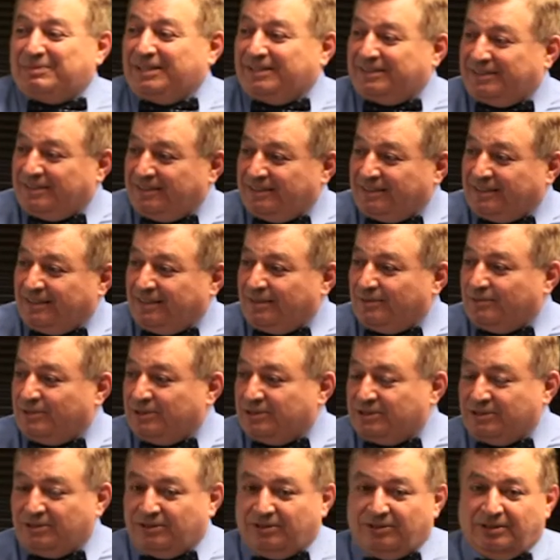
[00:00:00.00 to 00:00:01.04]
thinking
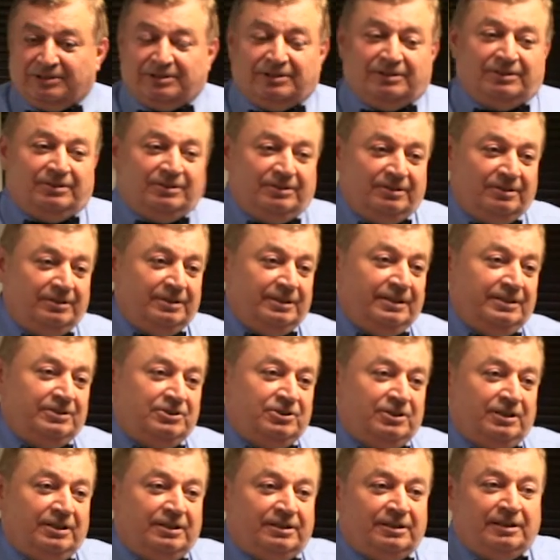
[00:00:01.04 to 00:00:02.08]
was not on
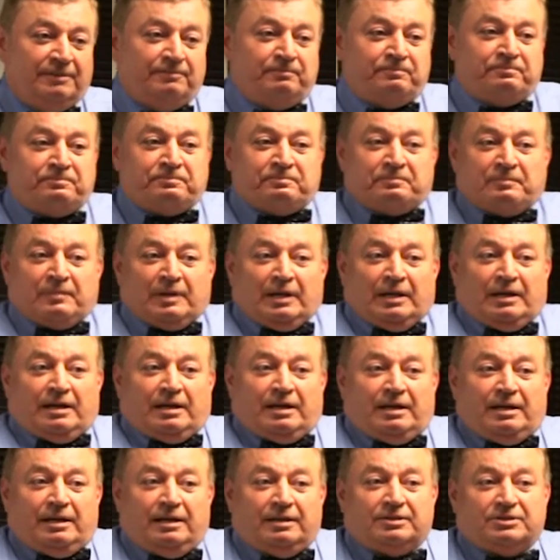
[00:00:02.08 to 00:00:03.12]
agenda.
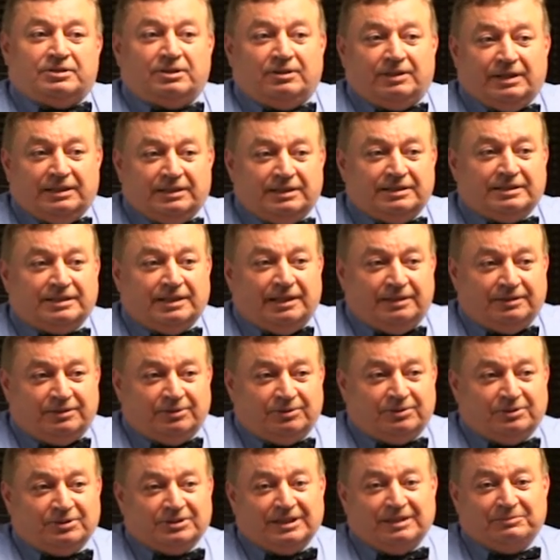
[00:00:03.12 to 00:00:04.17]
And so I decided to
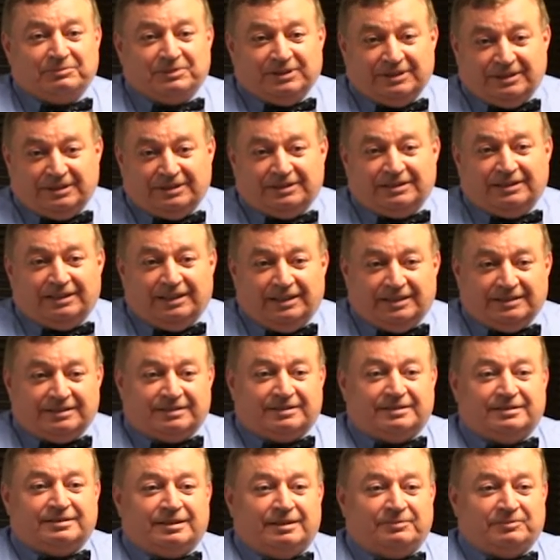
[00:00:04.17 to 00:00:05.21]
do something at
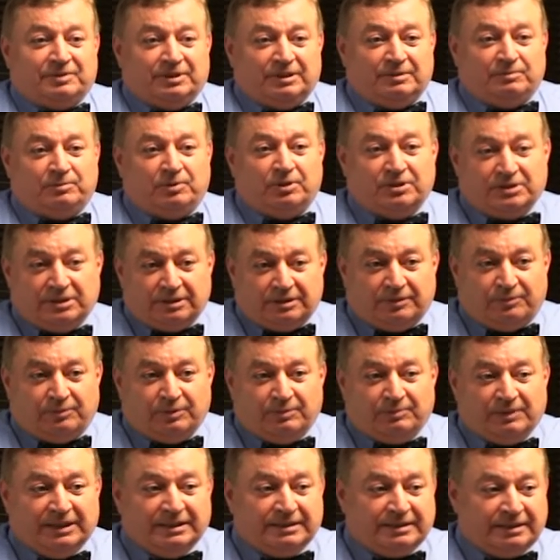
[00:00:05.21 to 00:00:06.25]
last, something positive
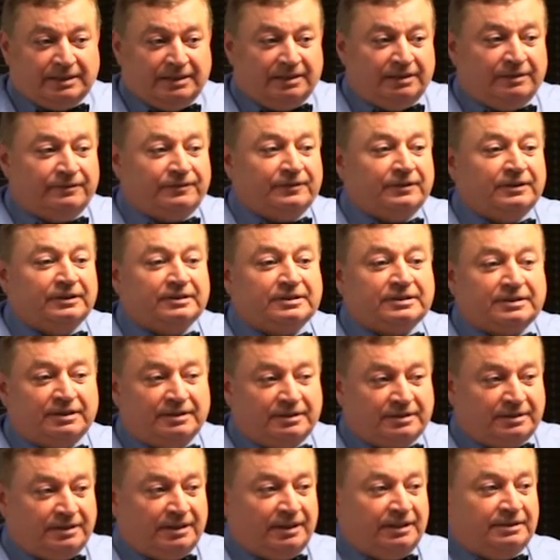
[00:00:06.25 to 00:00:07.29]
with myself, and
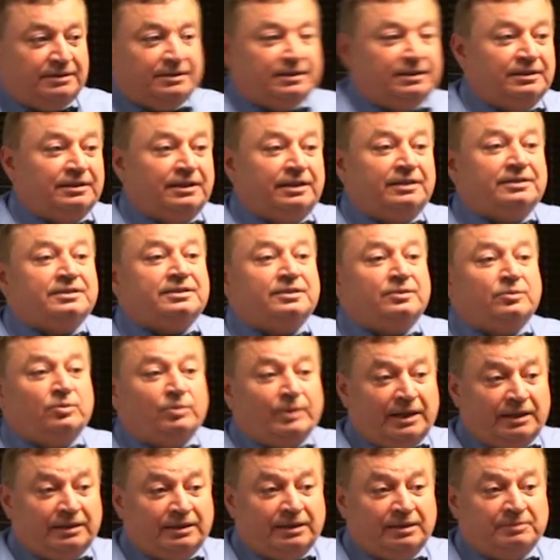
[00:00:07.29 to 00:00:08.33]
since
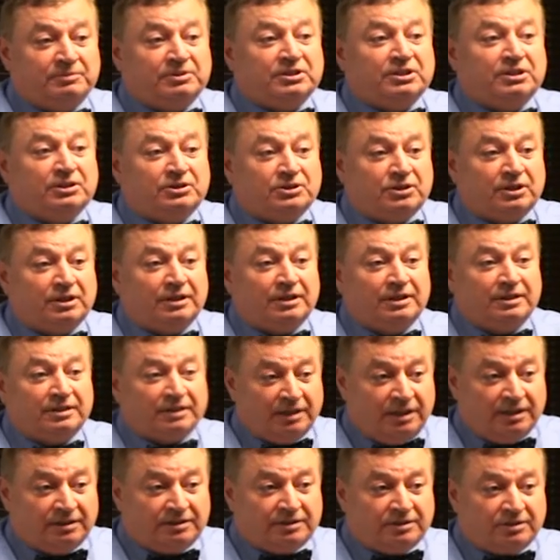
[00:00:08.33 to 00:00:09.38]
1991 I'm teaching at
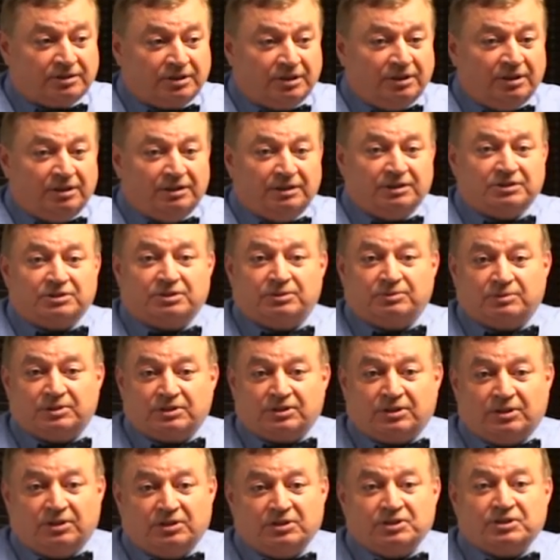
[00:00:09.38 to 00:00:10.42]
Carthage College in
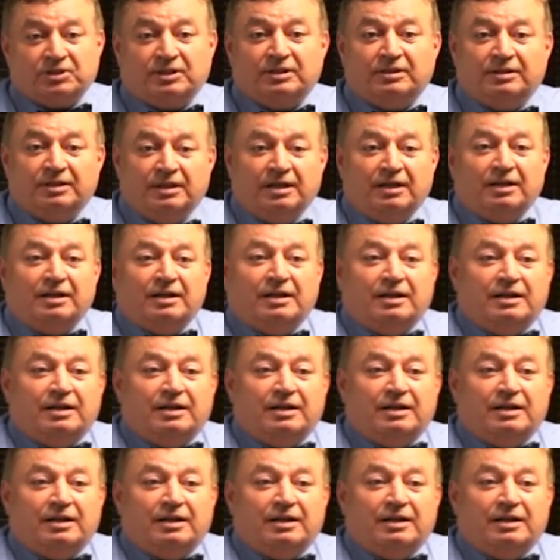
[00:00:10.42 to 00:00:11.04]
Wisconsin.